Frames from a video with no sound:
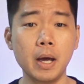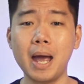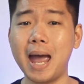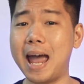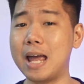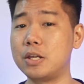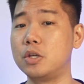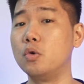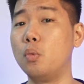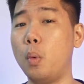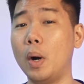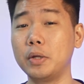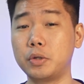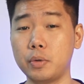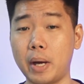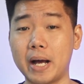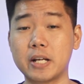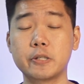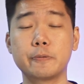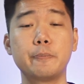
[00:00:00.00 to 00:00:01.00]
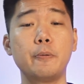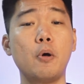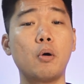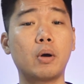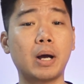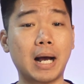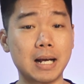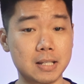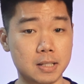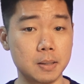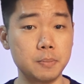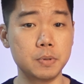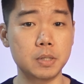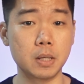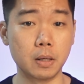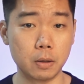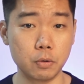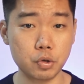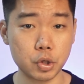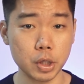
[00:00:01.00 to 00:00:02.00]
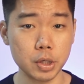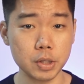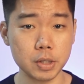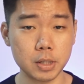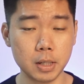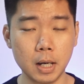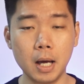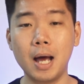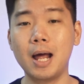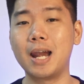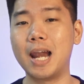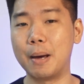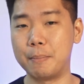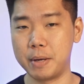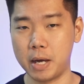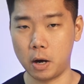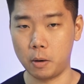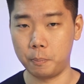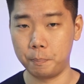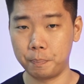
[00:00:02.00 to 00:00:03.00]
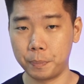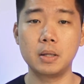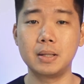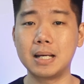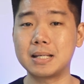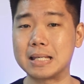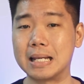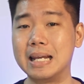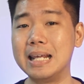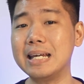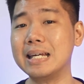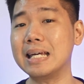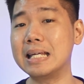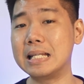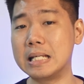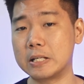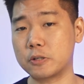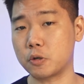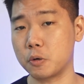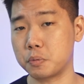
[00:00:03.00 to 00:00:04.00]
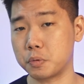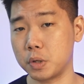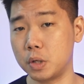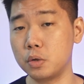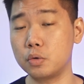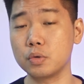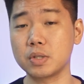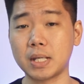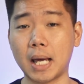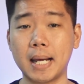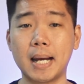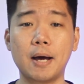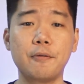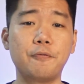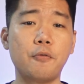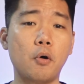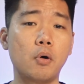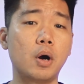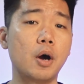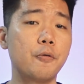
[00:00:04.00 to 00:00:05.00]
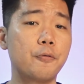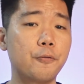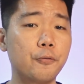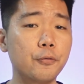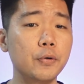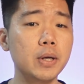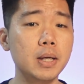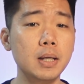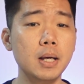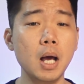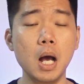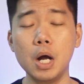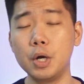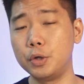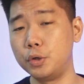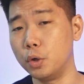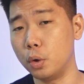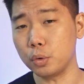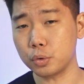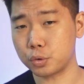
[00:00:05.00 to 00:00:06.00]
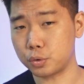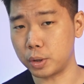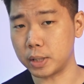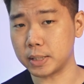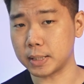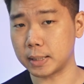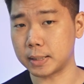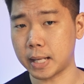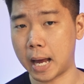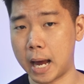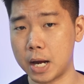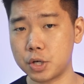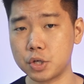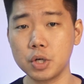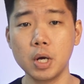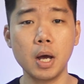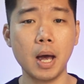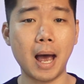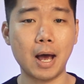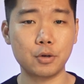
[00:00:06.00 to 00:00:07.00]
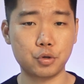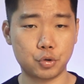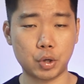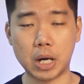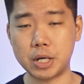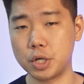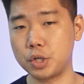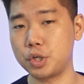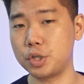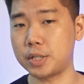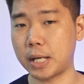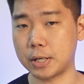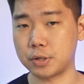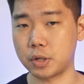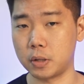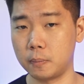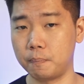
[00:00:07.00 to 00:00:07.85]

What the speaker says: and you want to explore custom solutions, let me help. There's a link in the description to sign up for a free, no strings attached strategy session.